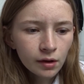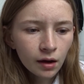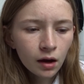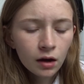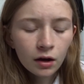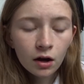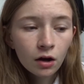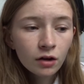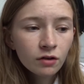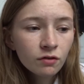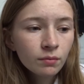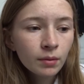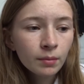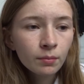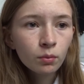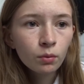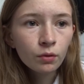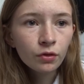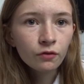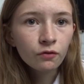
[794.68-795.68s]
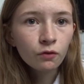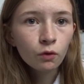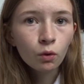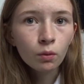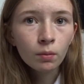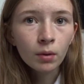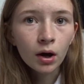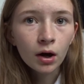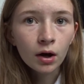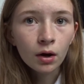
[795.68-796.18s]
kind of remember what the
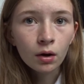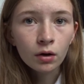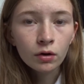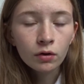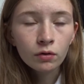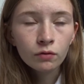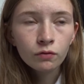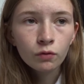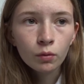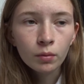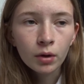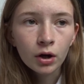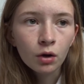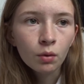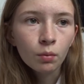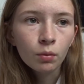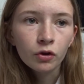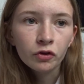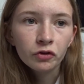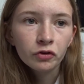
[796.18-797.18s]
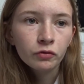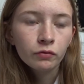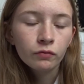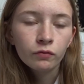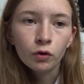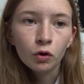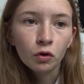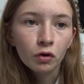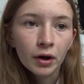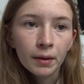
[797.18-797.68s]
four marker was
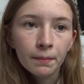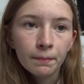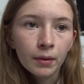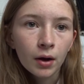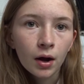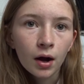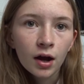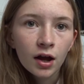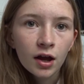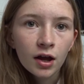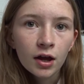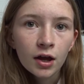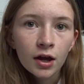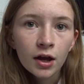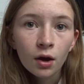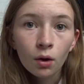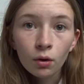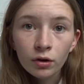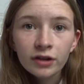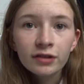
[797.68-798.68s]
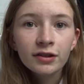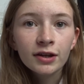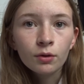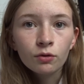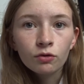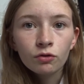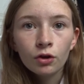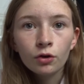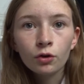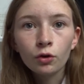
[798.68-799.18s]
for it, but honestly, it
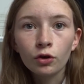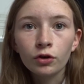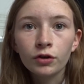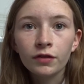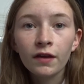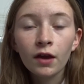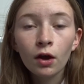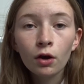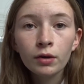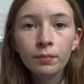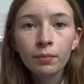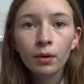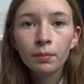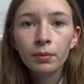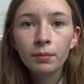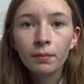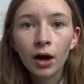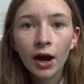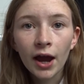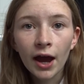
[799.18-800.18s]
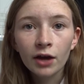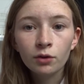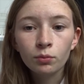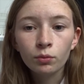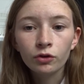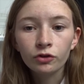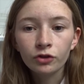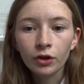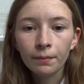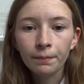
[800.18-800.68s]
was so good. The only problem I had
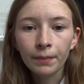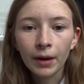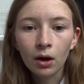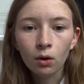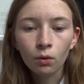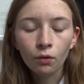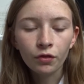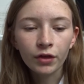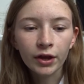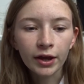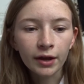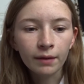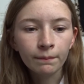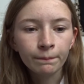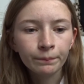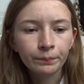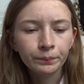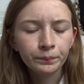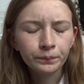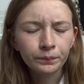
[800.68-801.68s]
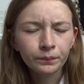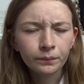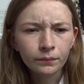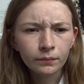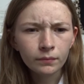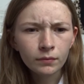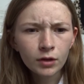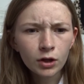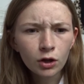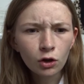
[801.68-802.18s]
was about the
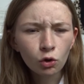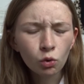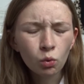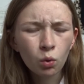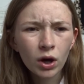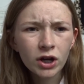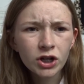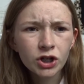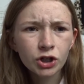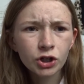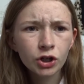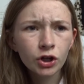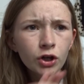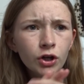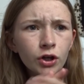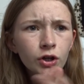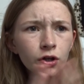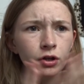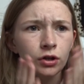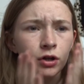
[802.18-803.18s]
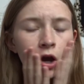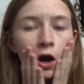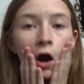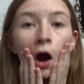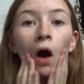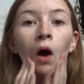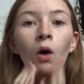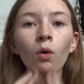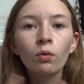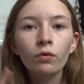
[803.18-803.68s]
question.
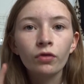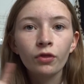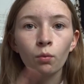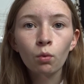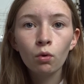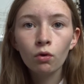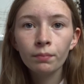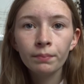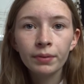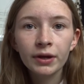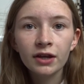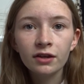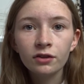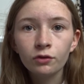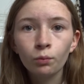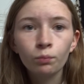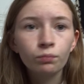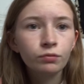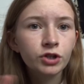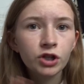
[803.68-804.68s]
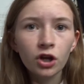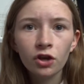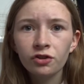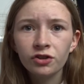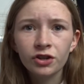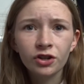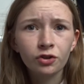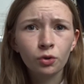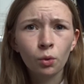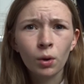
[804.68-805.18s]
Oh, the war and peace
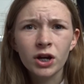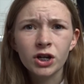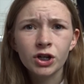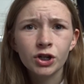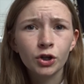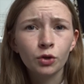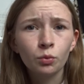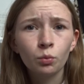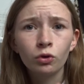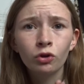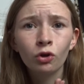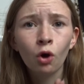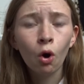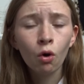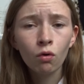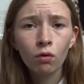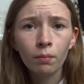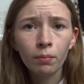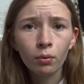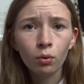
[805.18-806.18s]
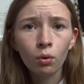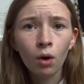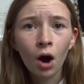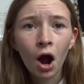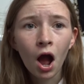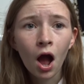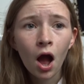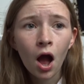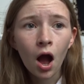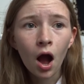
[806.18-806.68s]
justice question was horrible.
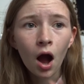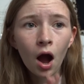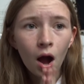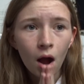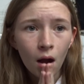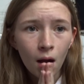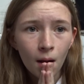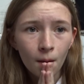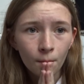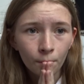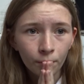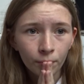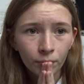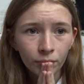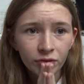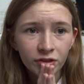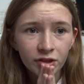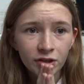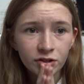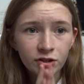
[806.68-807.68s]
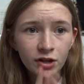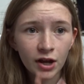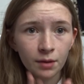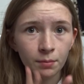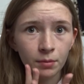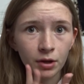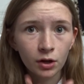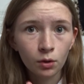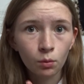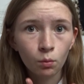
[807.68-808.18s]
Did take
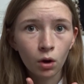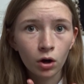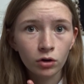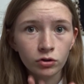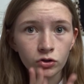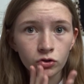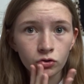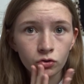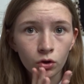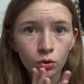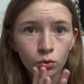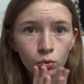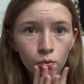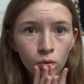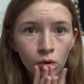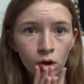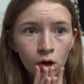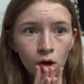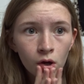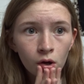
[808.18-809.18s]
me a little while to struggle